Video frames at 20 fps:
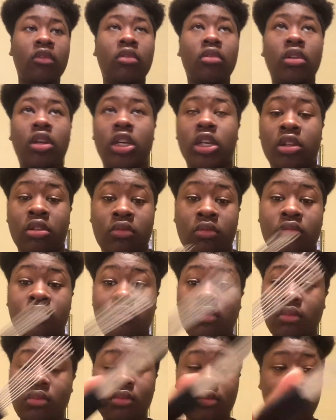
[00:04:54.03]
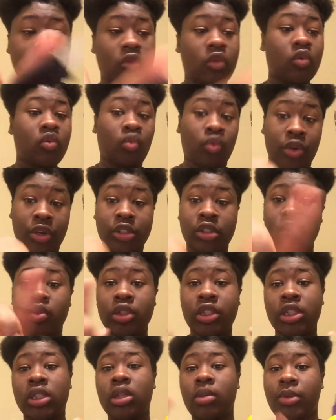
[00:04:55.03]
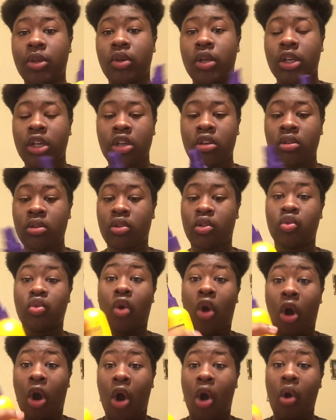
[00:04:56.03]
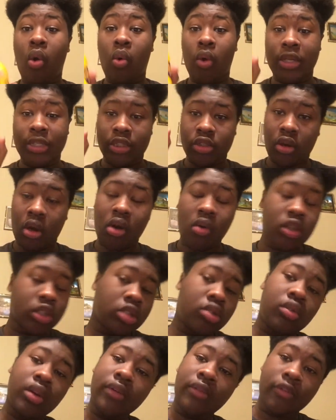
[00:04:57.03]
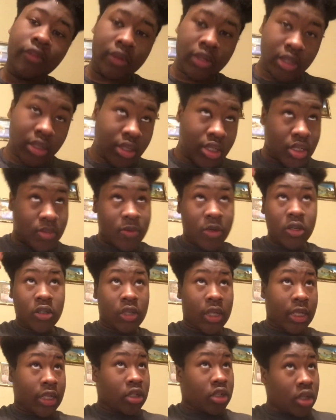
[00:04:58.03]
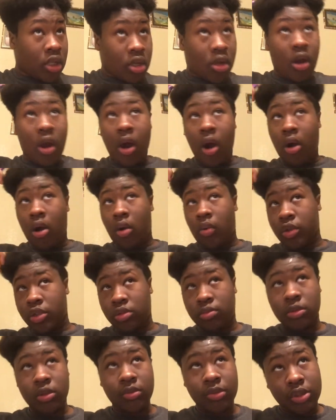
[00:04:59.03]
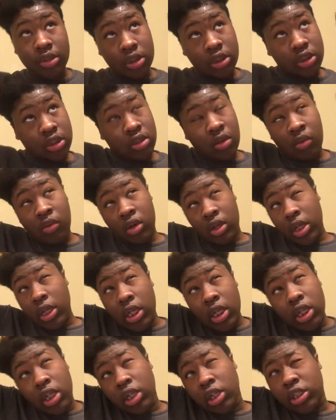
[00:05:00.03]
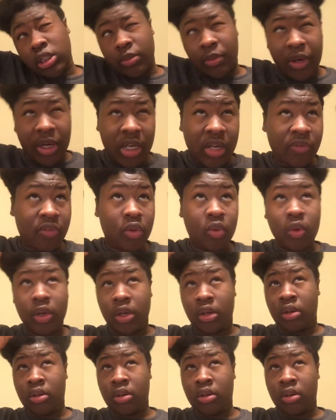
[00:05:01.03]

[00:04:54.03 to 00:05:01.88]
And when you're twisting up your hair, you always, always, don't ever forget this, bro. Like, always remember, just go on ahead, spray everywhere,